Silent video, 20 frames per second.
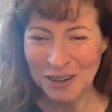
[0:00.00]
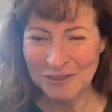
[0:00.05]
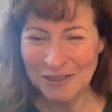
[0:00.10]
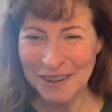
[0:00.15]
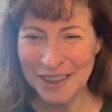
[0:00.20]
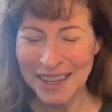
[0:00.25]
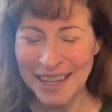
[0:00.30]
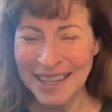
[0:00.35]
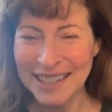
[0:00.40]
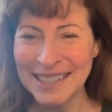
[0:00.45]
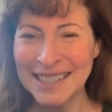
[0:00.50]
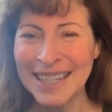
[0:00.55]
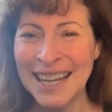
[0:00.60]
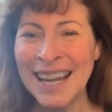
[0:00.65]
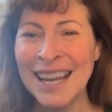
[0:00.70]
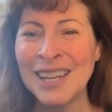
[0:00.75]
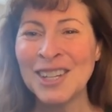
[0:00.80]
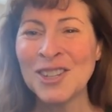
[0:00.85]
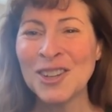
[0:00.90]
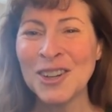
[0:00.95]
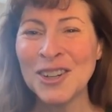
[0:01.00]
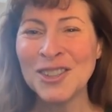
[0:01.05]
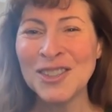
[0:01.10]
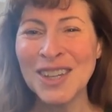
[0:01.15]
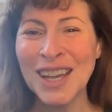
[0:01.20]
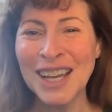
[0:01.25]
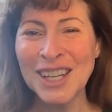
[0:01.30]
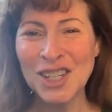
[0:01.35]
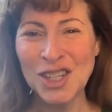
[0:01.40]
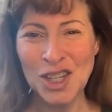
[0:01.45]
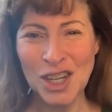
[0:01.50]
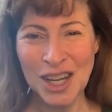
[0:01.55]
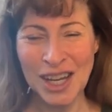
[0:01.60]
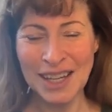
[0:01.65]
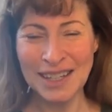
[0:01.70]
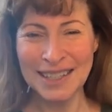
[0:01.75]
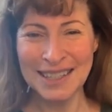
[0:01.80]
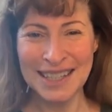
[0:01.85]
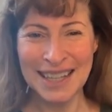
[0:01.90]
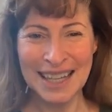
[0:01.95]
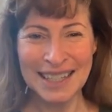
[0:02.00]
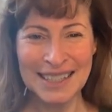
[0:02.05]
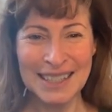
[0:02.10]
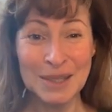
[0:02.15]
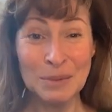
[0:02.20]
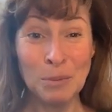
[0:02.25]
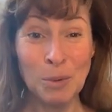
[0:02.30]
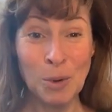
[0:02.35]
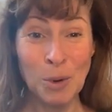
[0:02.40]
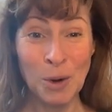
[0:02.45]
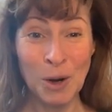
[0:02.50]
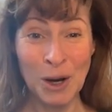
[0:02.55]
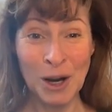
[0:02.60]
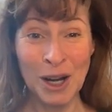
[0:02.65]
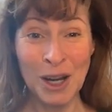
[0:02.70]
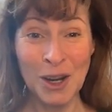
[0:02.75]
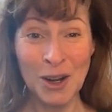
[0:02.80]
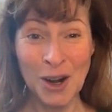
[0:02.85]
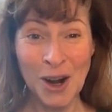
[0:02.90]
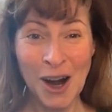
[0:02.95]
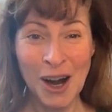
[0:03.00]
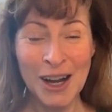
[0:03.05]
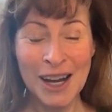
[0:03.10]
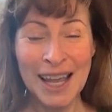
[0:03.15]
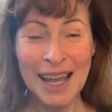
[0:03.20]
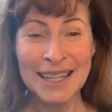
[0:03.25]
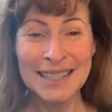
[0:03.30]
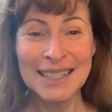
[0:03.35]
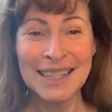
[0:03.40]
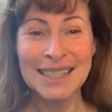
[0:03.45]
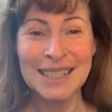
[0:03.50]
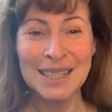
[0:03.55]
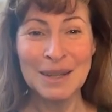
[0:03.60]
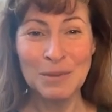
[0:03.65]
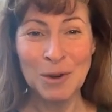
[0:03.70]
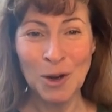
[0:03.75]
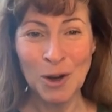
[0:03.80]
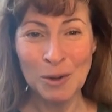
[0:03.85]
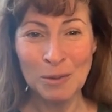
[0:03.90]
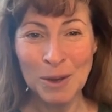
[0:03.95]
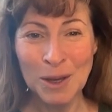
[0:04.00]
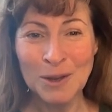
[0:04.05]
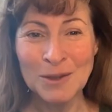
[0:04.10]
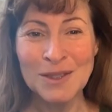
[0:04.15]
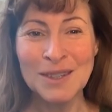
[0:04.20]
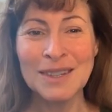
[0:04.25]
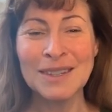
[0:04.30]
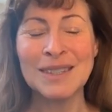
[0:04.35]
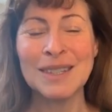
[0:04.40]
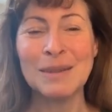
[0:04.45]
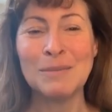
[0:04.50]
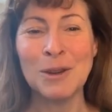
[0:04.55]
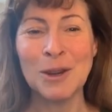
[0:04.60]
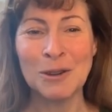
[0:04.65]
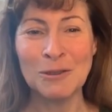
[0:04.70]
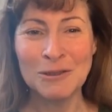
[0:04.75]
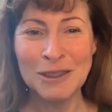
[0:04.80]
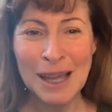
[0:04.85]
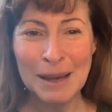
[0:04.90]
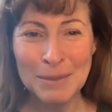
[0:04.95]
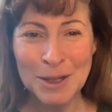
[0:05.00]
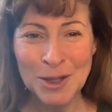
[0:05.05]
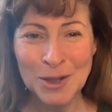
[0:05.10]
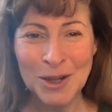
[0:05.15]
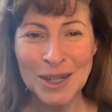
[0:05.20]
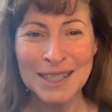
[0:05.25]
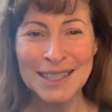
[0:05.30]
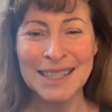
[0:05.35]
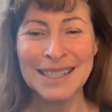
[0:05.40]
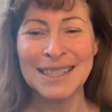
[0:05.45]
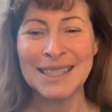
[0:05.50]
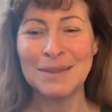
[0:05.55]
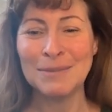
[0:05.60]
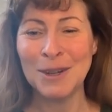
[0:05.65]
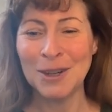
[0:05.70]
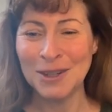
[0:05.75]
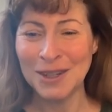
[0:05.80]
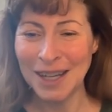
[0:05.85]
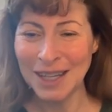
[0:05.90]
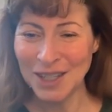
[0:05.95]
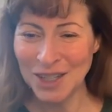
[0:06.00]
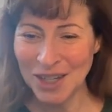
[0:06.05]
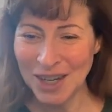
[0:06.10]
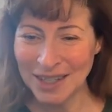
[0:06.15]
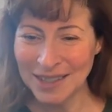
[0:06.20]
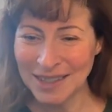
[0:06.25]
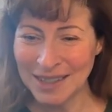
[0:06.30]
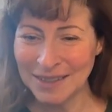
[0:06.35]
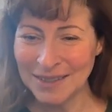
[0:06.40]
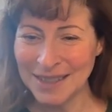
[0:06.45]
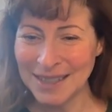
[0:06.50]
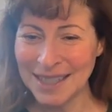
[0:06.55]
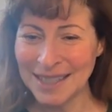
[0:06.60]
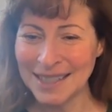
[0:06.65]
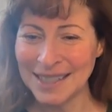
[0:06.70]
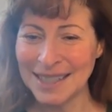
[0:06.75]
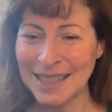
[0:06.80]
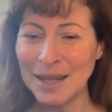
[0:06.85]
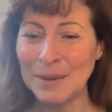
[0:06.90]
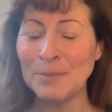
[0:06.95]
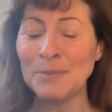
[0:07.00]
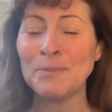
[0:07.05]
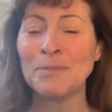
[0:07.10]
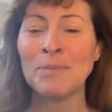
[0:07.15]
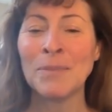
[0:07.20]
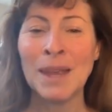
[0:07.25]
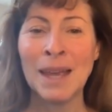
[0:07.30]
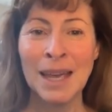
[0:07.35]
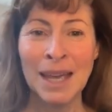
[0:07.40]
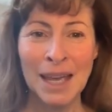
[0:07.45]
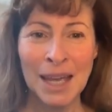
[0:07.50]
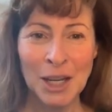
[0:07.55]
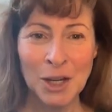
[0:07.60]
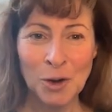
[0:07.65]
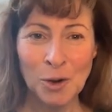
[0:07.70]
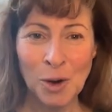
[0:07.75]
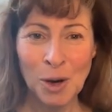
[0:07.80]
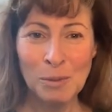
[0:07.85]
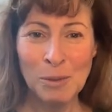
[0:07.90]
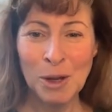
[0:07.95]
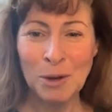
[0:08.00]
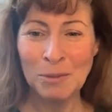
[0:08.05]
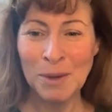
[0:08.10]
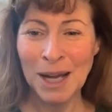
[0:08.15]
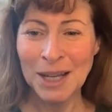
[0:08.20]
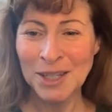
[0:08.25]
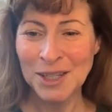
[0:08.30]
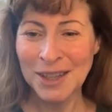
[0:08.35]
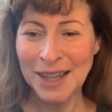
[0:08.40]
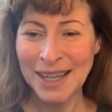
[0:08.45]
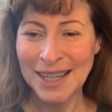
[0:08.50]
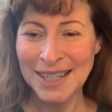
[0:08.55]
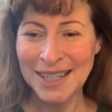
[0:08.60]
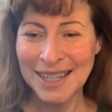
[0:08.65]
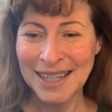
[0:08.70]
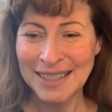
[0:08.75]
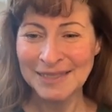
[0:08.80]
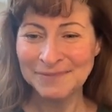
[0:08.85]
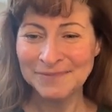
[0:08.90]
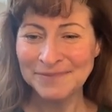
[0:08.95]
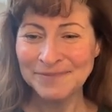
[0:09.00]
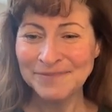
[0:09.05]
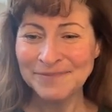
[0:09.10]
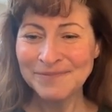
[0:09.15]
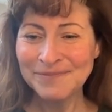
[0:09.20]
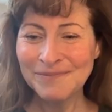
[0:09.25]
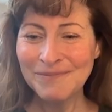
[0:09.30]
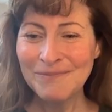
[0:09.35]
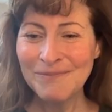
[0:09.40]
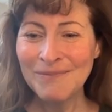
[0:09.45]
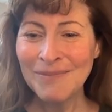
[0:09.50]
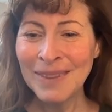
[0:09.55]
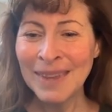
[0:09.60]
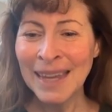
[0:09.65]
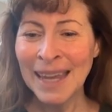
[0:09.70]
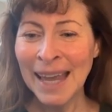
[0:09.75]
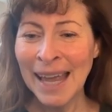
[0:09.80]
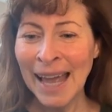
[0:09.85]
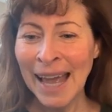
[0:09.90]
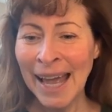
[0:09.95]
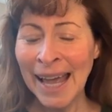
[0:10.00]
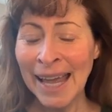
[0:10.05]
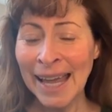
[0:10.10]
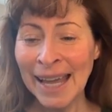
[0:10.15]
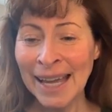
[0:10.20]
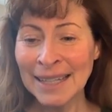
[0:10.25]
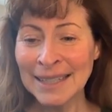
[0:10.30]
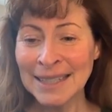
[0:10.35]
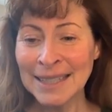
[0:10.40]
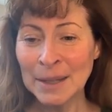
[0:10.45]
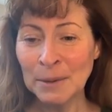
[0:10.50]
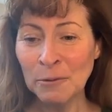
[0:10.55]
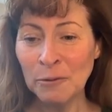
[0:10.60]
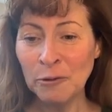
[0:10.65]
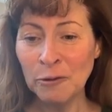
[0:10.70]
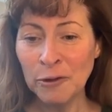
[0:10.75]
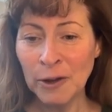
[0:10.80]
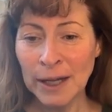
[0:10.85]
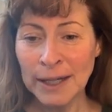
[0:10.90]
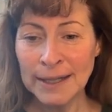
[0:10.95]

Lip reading: for this, turns on genes that support your cardiac system, your immune system, your inflammatory system, your digestive system, and your hormone modulation. And some fun